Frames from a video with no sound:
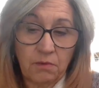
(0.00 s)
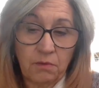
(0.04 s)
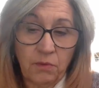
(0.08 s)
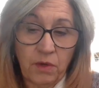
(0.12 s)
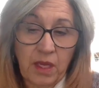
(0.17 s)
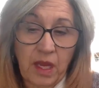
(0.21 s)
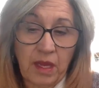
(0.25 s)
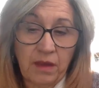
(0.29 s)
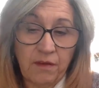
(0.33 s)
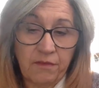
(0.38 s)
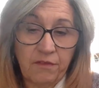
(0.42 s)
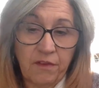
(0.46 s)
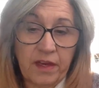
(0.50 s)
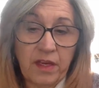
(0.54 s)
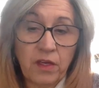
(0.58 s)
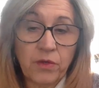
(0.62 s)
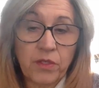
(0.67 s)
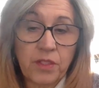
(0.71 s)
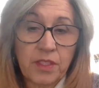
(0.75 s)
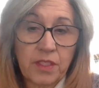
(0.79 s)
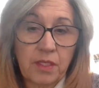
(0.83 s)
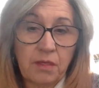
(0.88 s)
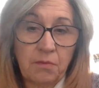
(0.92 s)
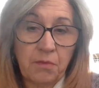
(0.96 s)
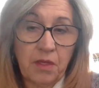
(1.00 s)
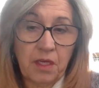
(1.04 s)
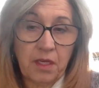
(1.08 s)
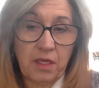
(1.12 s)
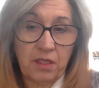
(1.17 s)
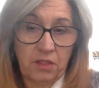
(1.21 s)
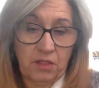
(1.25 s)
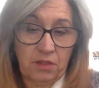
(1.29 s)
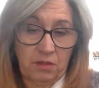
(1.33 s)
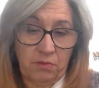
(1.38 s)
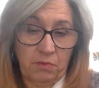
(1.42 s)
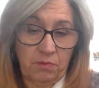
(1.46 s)
we can't invite Christine
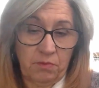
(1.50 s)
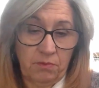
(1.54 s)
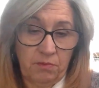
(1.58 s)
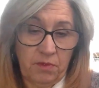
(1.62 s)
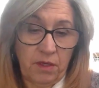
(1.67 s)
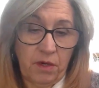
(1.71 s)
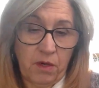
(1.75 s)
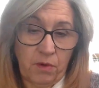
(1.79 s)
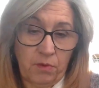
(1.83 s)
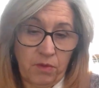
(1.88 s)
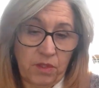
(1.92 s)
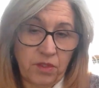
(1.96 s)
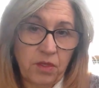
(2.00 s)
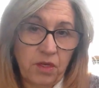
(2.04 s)
because, you know,